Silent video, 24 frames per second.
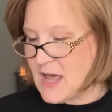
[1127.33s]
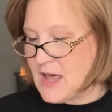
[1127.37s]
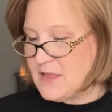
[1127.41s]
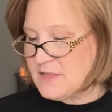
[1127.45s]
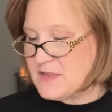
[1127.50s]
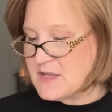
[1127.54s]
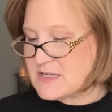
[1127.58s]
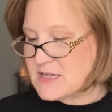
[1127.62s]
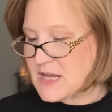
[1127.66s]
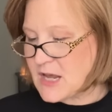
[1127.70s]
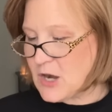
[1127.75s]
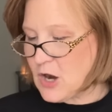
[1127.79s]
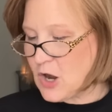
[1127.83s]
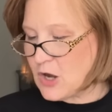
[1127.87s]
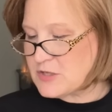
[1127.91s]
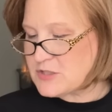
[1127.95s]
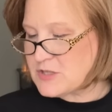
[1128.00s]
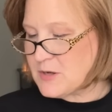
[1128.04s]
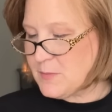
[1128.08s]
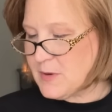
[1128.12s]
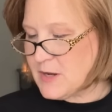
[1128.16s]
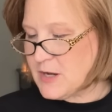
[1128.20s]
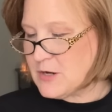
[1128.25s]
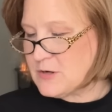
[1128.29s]
This can
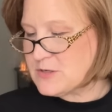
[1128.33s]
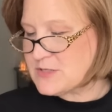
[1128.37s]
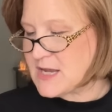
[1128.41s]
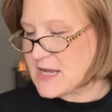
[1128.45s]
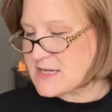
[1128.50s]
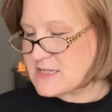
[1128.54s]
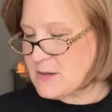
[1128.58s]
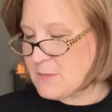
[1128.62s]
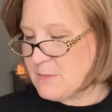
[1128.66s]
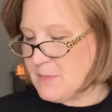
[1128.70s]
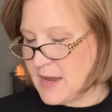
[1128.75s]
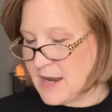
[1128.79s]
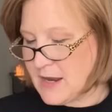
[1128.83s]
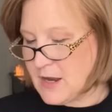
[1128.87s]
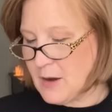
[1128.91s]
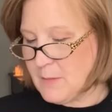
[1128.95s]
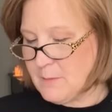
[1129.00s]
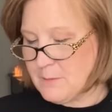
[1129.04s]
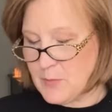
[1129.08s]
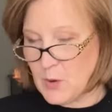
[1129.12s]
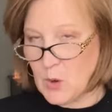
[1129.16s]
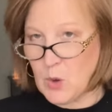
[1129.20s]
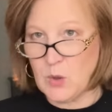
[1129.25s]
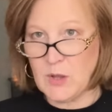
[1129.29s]
also be used as a
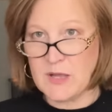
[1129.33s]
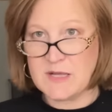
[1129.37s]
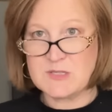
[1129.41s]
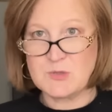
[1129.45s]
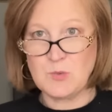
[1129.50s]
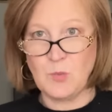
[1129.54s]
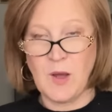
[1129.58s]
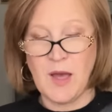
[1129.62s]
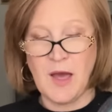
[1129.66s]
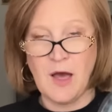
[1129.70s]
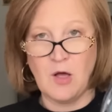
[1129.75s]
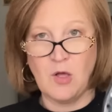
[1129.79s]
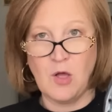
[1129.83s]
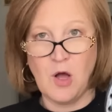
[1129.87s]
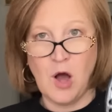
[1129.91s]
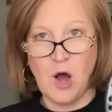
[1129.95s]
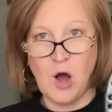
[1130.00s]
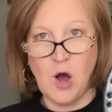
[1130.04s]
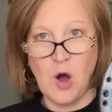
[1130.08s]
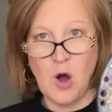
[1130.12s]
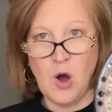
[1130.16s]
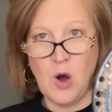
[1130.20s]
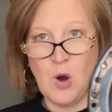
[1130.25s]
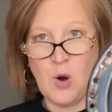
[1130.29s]
makeup bowl as well.
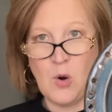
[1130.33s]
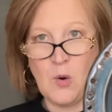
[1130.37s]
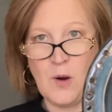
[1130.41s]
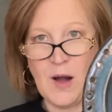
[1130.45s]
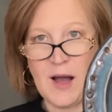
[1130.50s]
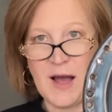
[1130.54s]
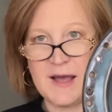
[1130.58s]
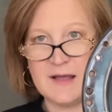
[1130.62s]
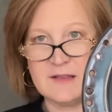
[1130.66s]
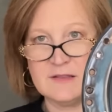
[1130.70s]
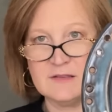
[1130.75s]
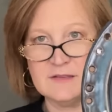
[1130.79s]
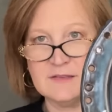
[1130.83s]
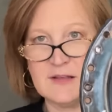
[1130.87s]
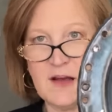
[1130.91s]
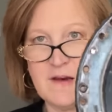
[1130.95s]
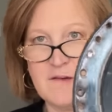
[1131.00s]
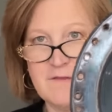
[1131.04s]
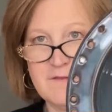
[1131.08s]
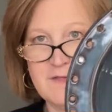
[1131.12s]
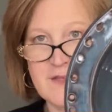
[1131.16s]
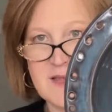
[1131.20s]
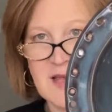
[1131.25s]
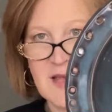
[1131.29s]
Oh, I
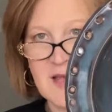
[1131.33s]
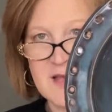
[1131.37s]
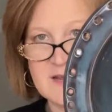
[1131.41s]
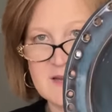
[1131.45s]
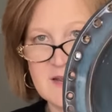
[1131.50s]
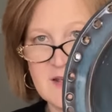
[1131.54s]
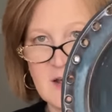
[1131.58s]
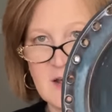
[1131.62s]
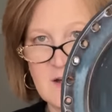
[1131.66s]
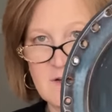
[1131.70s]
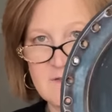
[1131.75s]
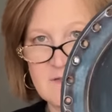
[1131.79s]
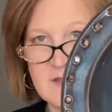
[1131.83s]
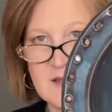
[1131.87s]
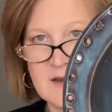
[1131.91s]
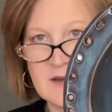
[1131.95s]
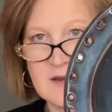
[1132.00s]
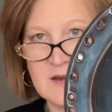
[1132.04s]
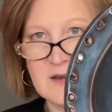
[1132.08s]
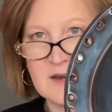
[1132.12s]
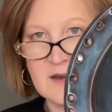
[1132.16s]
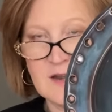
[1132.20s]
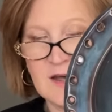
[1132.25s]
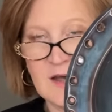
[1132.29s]
love the idea of the
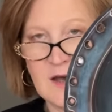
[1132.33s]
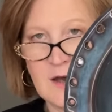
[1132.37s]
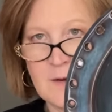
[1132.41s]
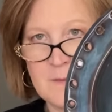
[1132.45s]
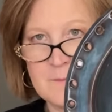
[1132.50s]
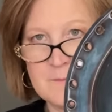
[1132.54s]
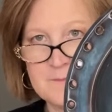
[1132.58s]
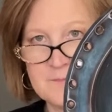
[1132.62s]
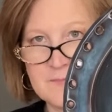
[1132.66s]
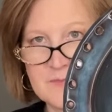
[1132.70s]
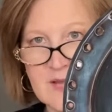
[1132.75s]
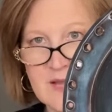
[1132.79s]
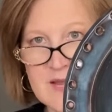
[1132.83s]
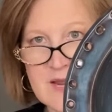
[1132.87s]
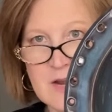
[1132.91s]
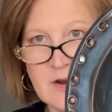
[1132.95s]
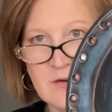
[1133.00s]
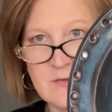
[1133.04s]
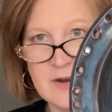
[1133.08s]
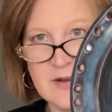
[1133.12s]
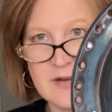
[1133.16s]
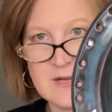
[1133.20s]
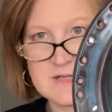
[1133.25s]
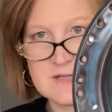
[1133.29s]
um,
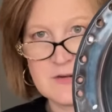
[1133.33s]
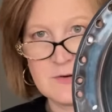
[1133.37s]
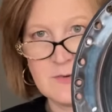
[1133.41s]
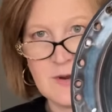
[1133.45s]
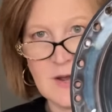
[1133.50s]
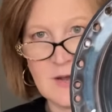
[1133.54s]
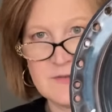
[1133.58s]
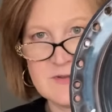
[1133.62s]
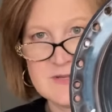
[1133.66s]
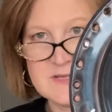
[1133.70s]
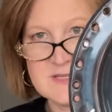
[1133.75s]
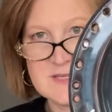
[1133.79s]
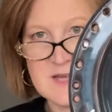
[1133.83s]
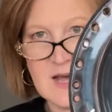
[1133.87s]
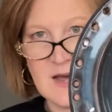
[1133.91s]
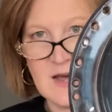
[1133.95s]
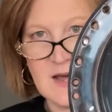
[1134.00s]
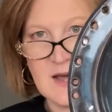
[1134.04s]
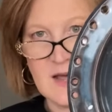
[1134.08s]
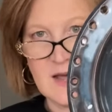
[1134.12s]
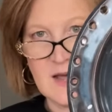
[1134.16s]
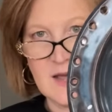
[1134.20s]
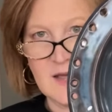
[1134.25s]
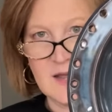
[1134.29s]
earrings around the
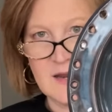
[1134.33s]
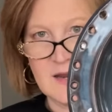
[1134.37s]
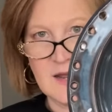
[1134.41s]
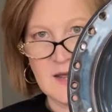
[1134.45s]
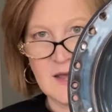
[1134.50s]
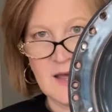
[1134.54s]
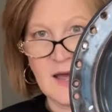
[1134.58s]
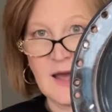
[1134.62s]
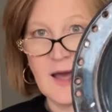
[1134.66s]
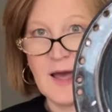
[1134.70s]
side.